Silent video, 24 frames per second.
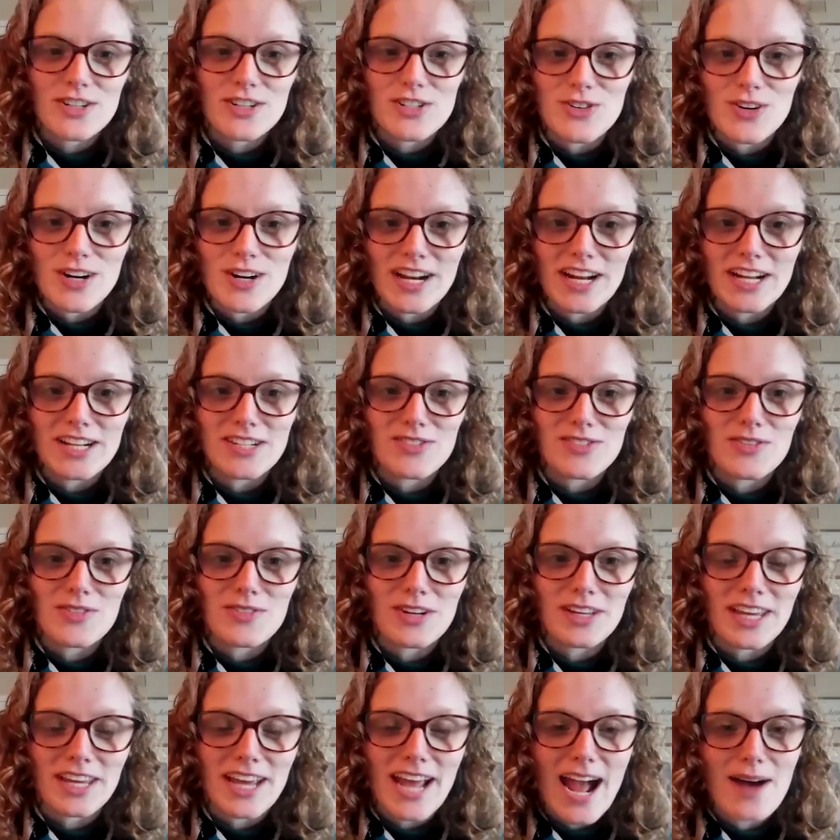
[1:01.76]
for joining us. We're
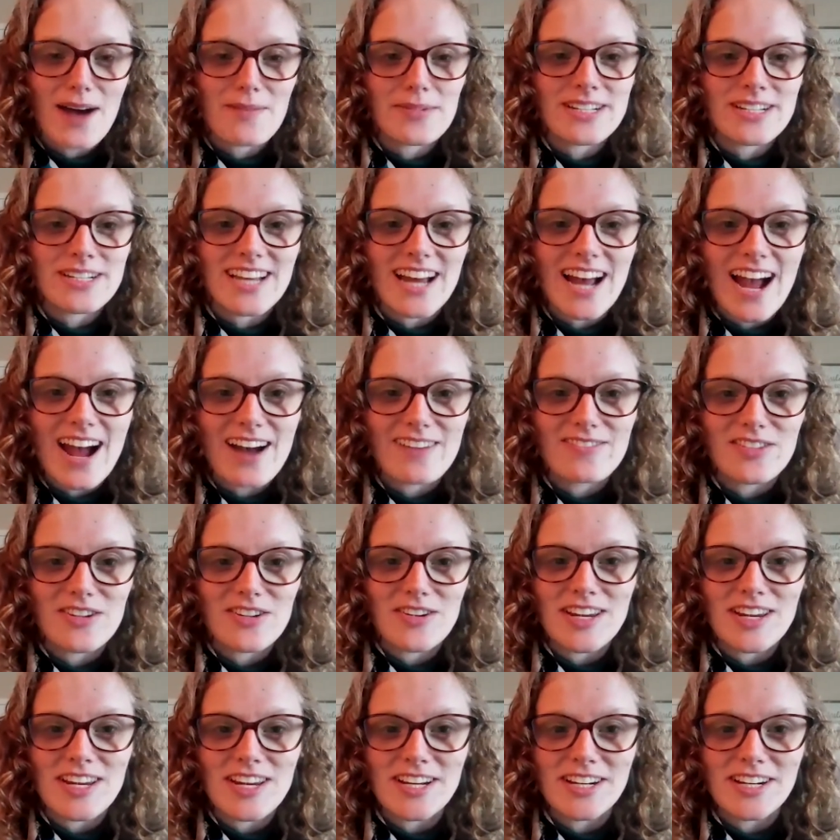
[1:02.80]
really happy to have
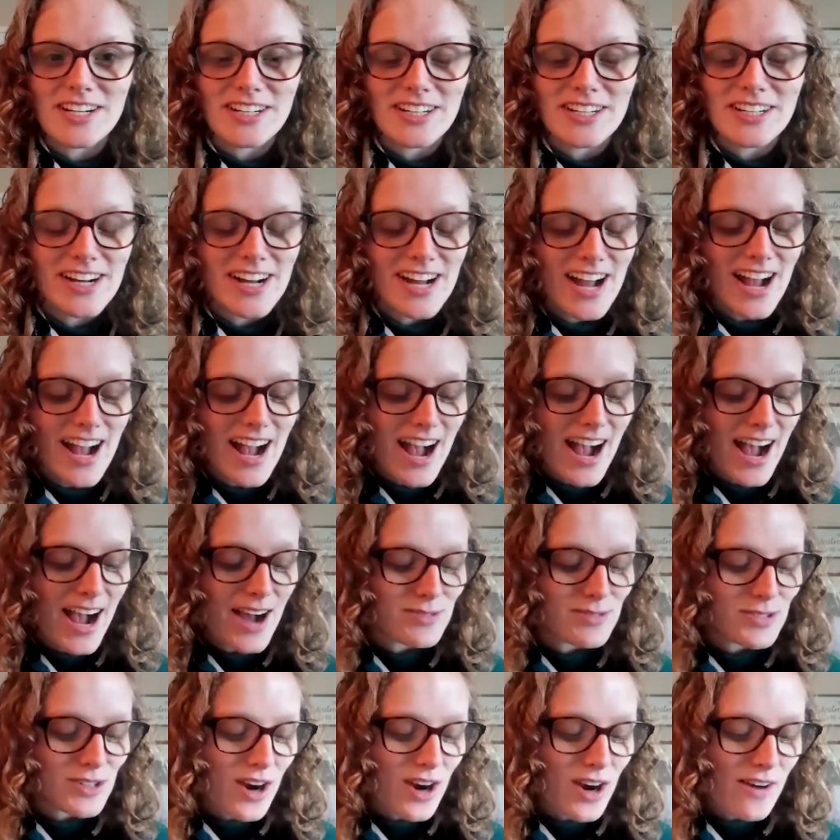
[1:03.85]
you here.
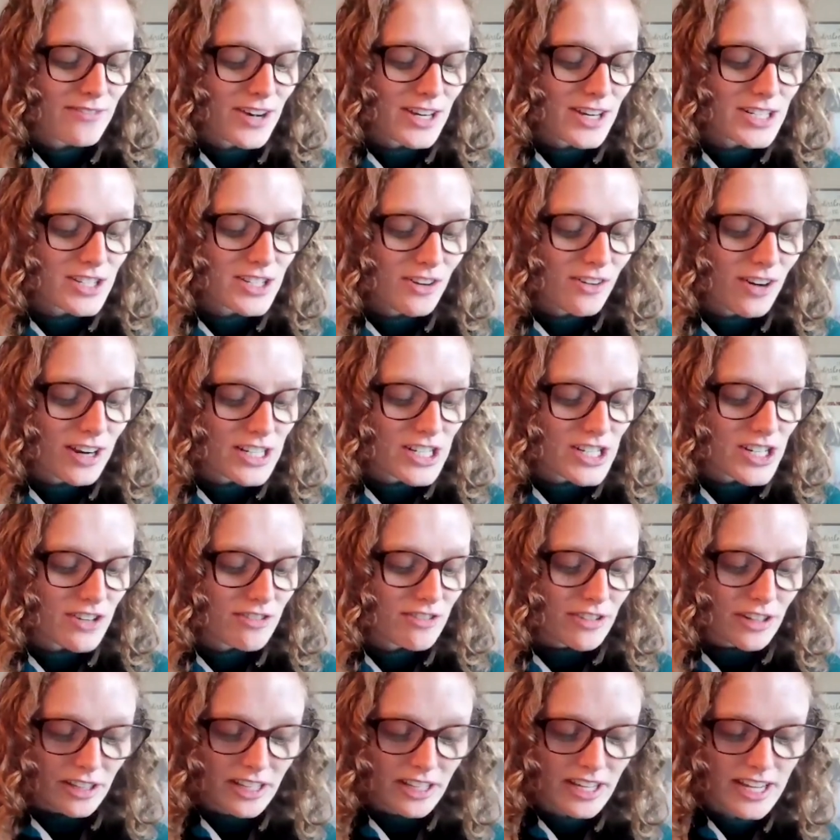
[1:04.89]
So our first
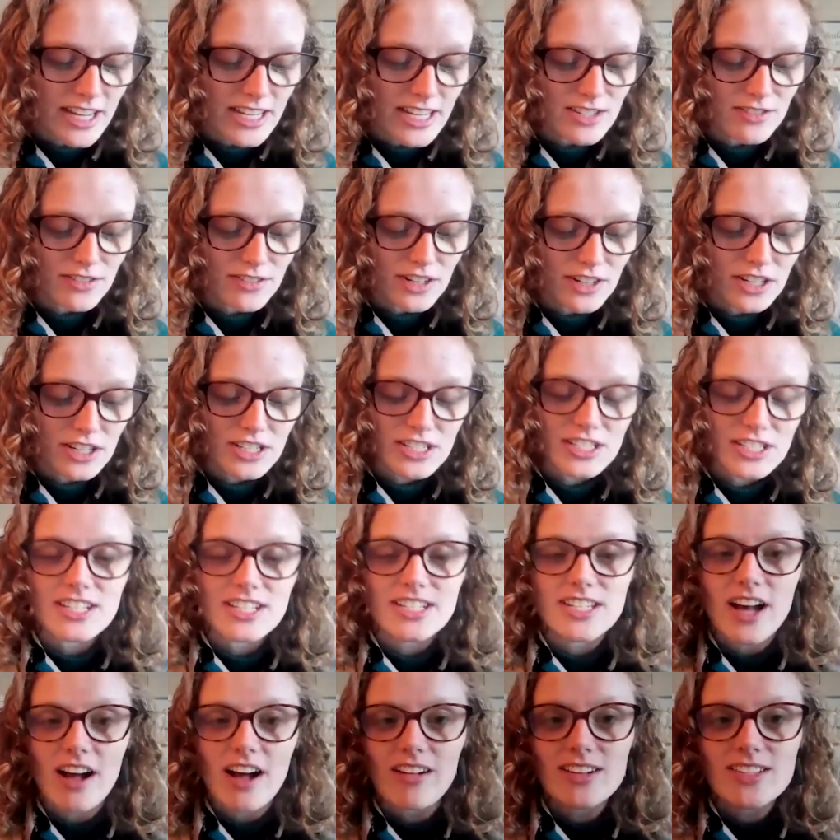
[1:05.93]
question really is for you just
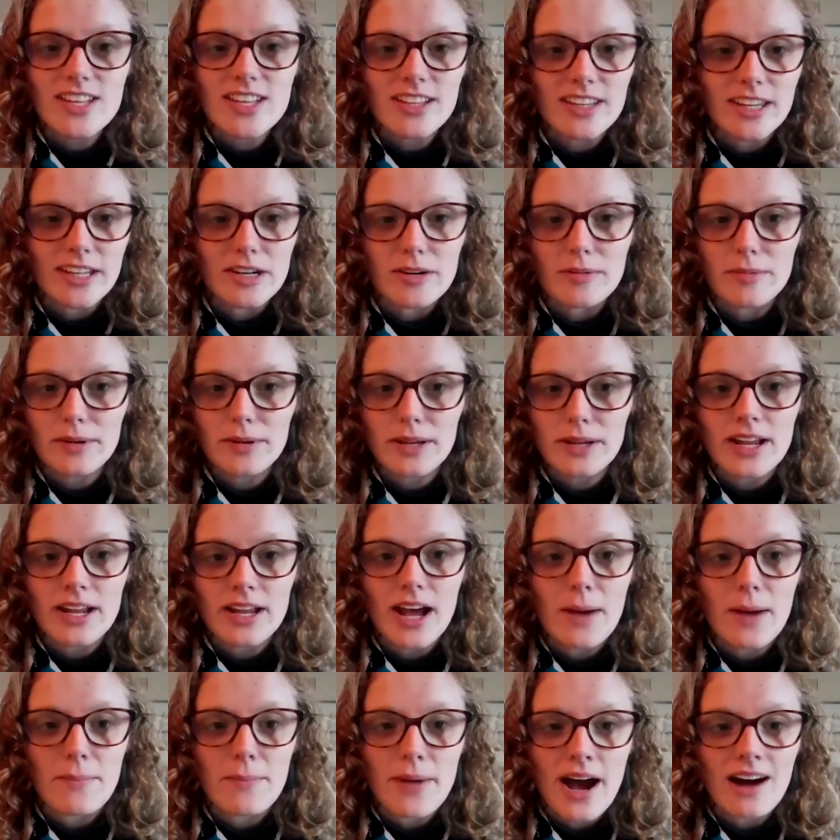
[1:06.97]
to tell us a little bit
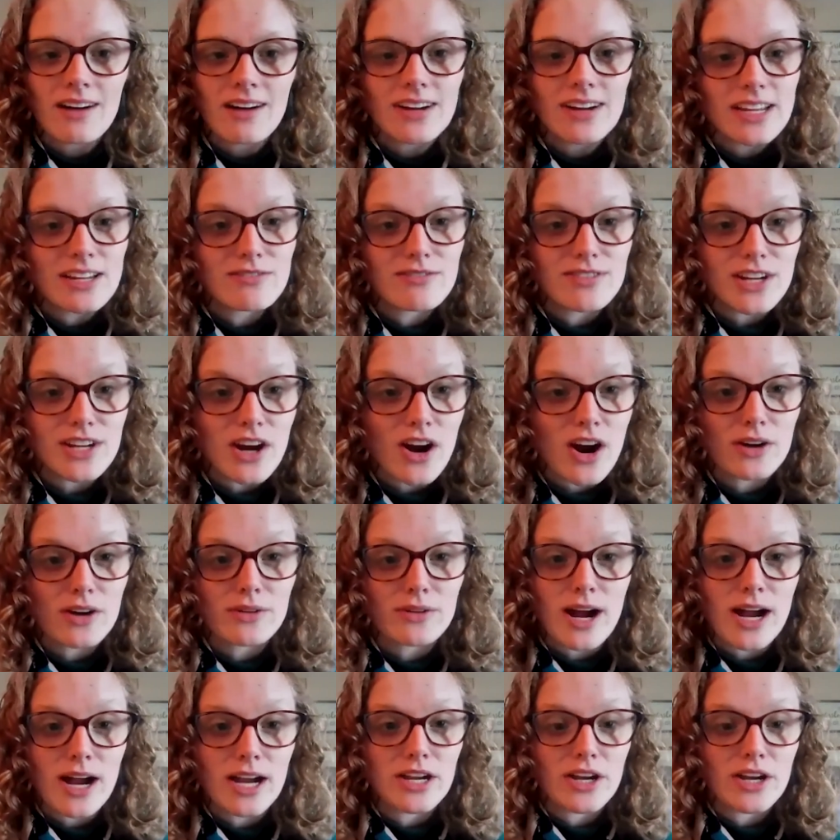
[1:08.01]
about
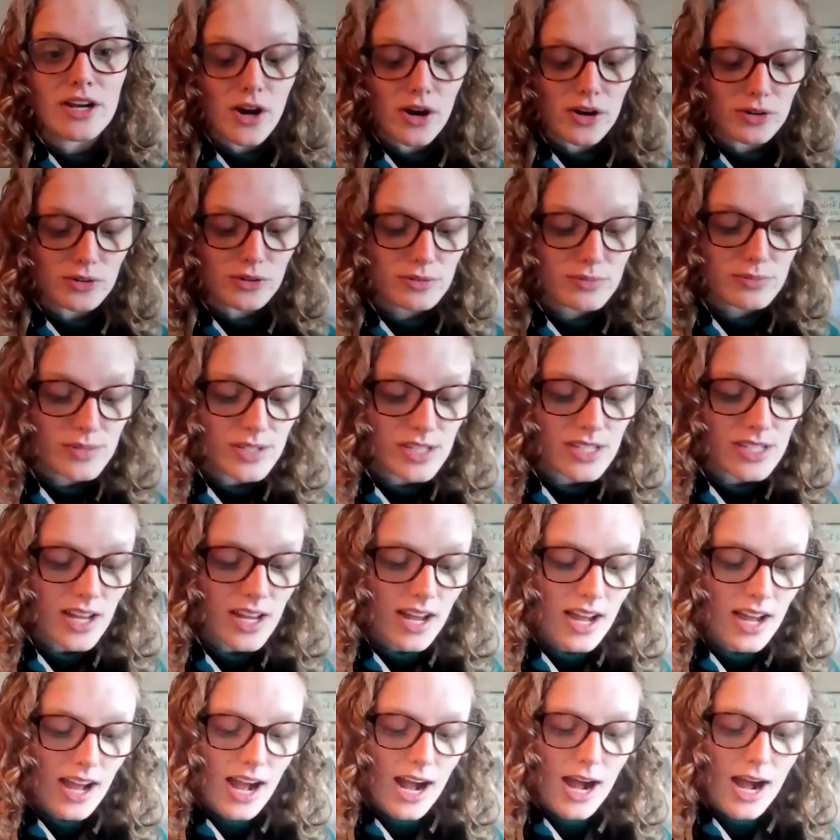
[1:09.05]
NVR Homes,
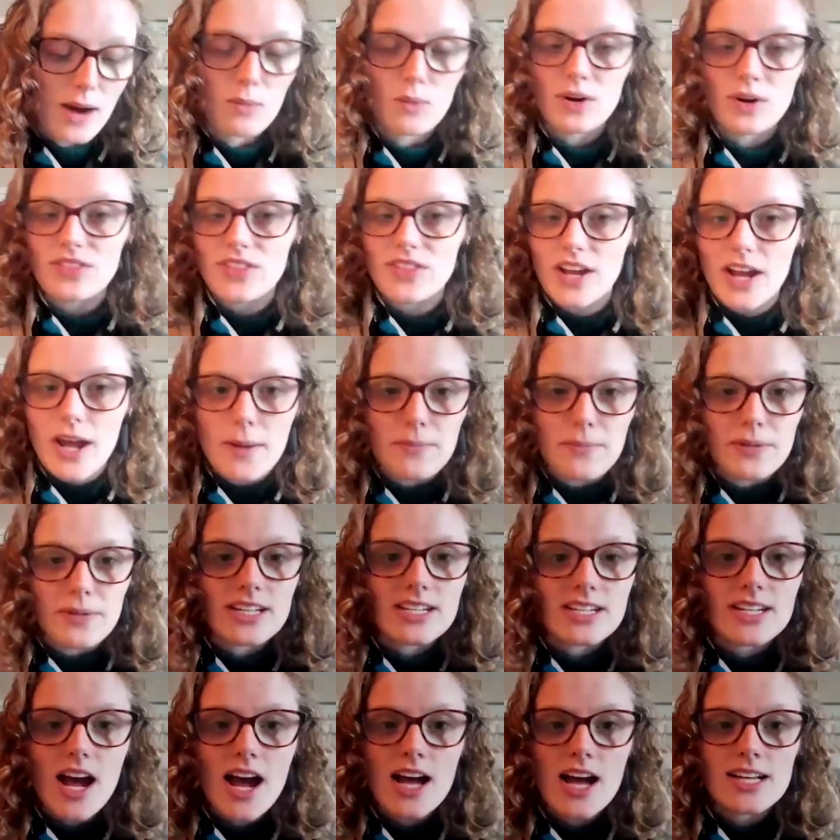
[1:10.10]
what the
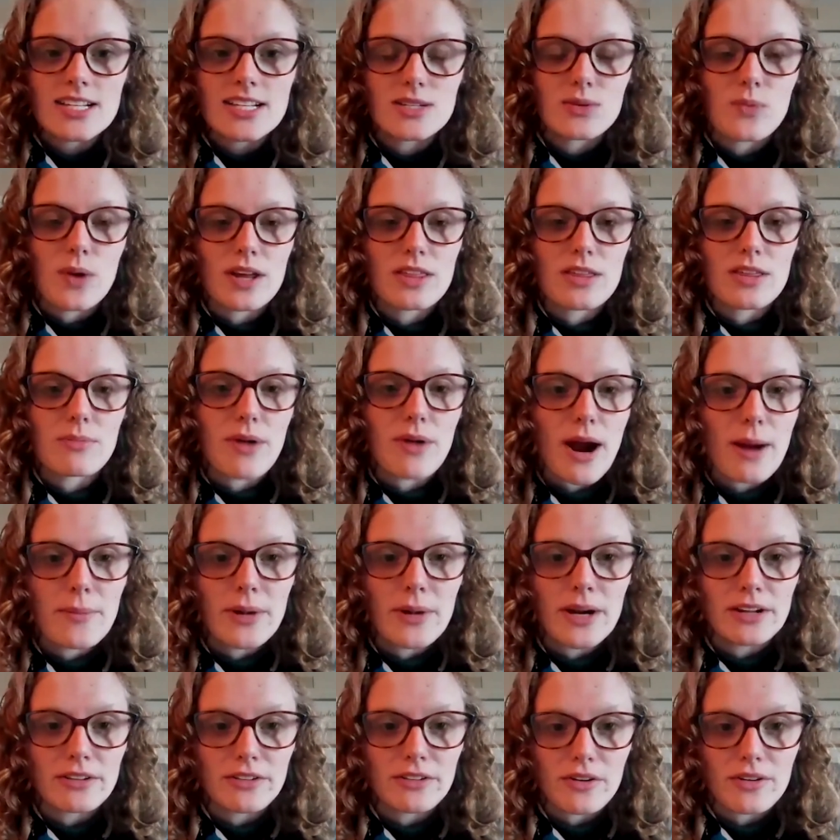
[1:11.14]
company does and where the
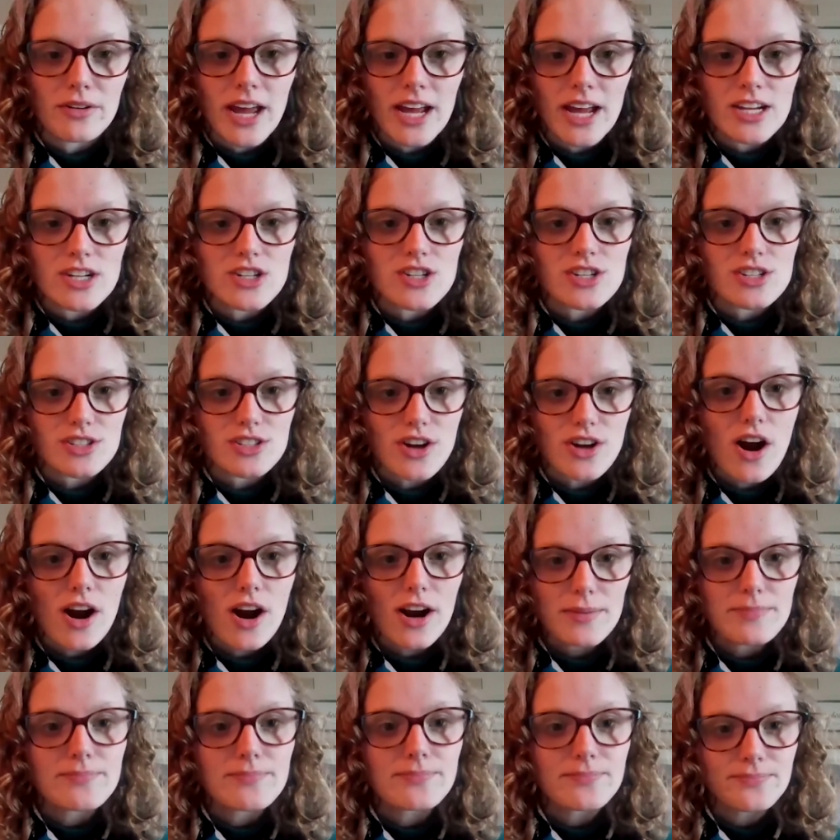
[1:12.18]
primary locations
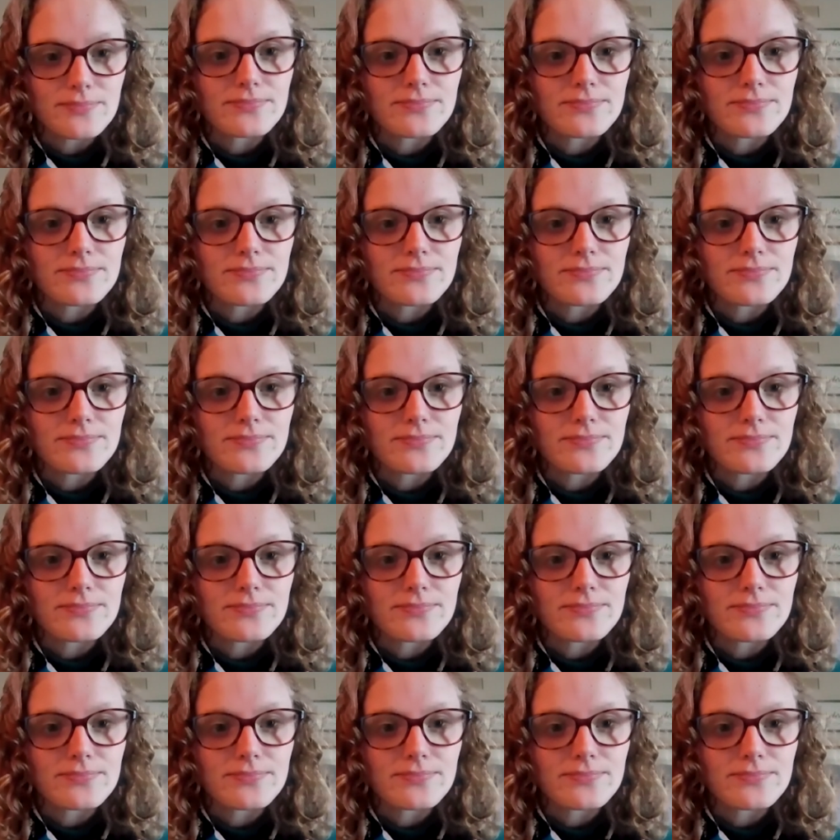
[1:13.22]
are.